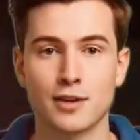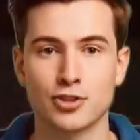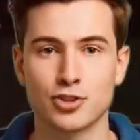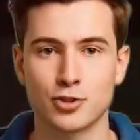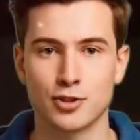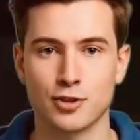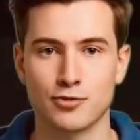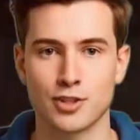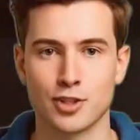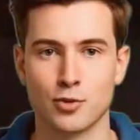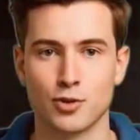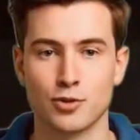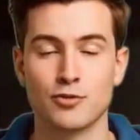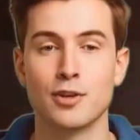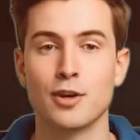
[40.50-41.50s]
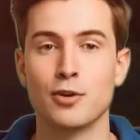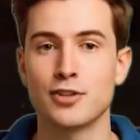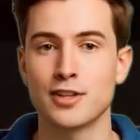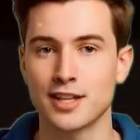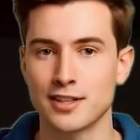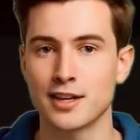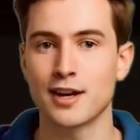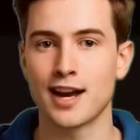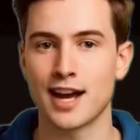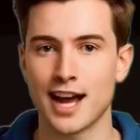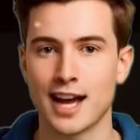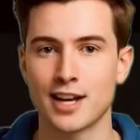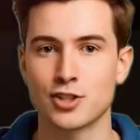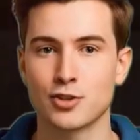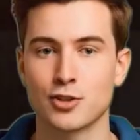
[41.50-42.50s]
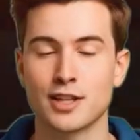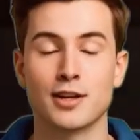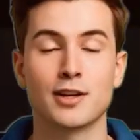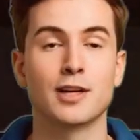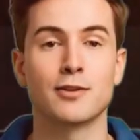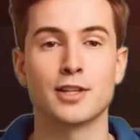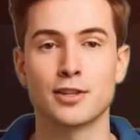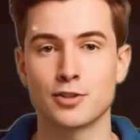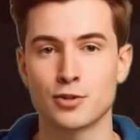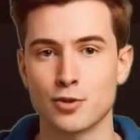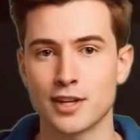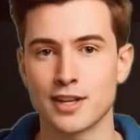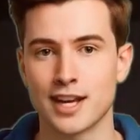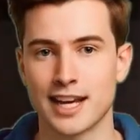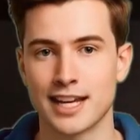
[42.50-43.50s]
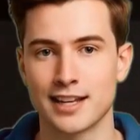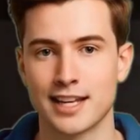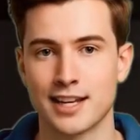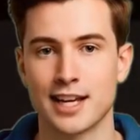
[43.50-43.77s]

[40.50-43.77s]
so the viewer feels like they're actually living through a night in